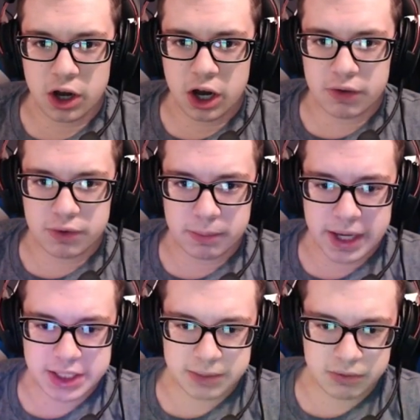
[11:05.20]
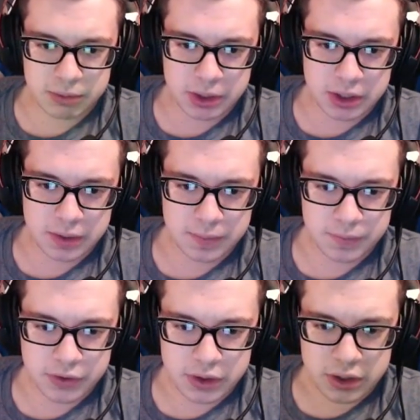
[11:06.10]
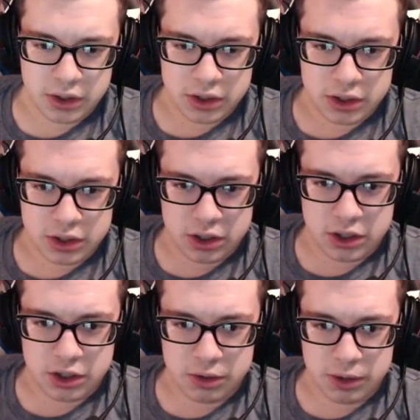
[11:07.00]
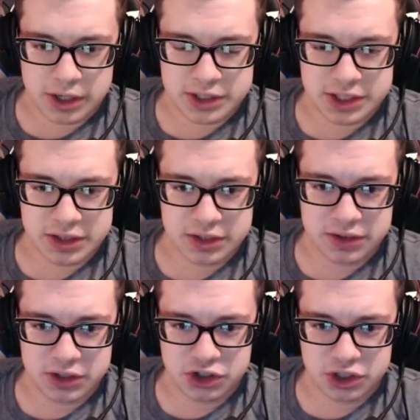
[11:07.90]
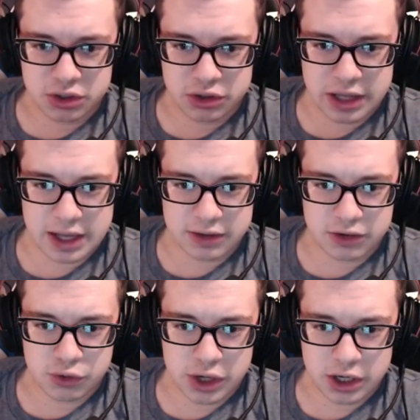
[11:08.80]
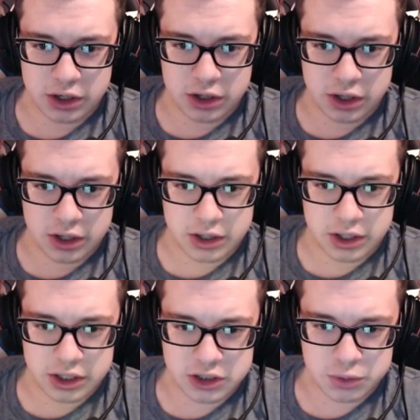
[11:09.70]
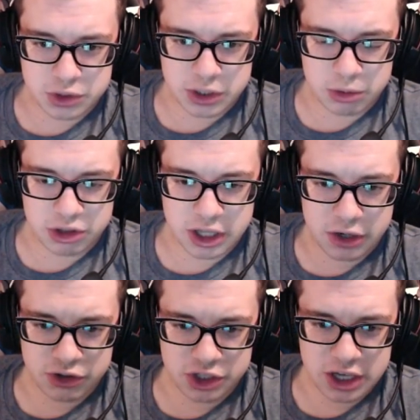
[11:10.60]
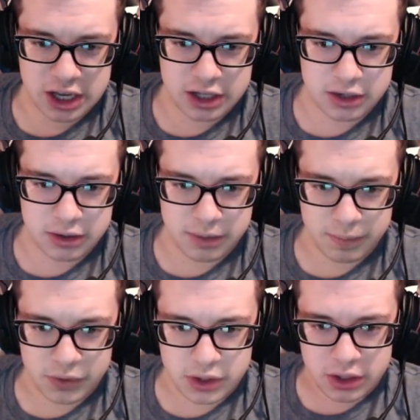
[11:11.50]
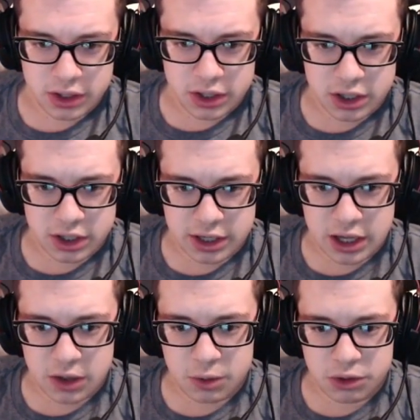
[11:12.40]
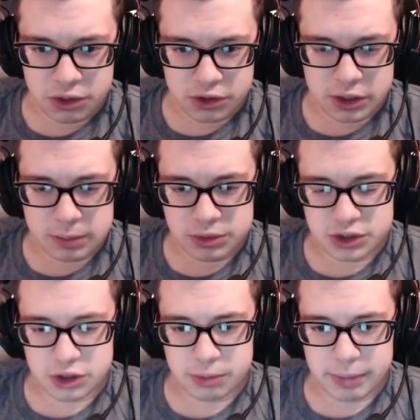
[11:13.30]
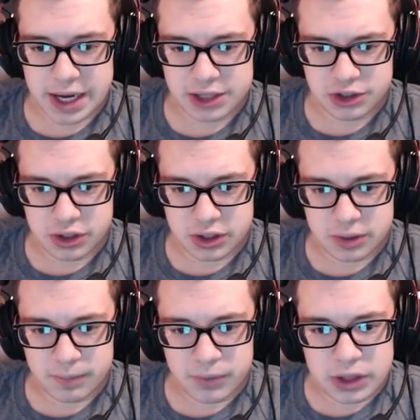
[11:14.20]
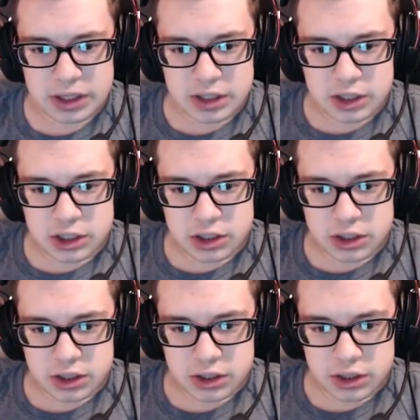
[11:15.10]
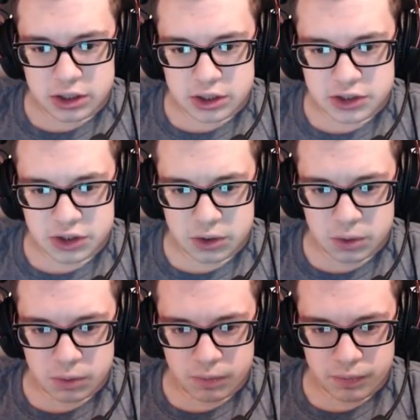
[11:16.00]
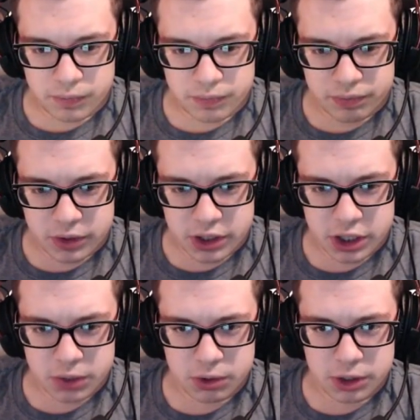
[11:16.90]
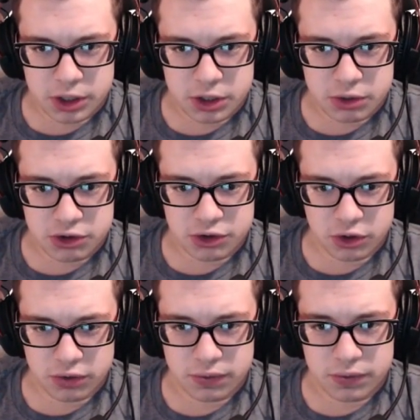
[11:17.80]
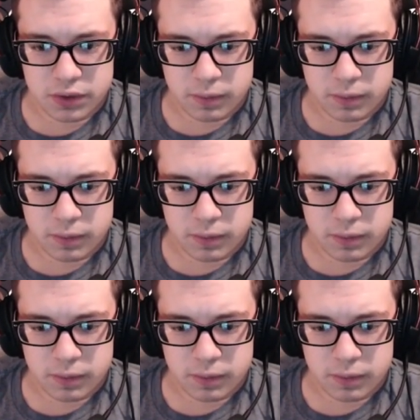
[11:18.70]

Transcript: awful matchup for me. I decided to shield that Dragon Claw and switch out with the energy I had. And now comes their Bastiodon. So here we use Surf.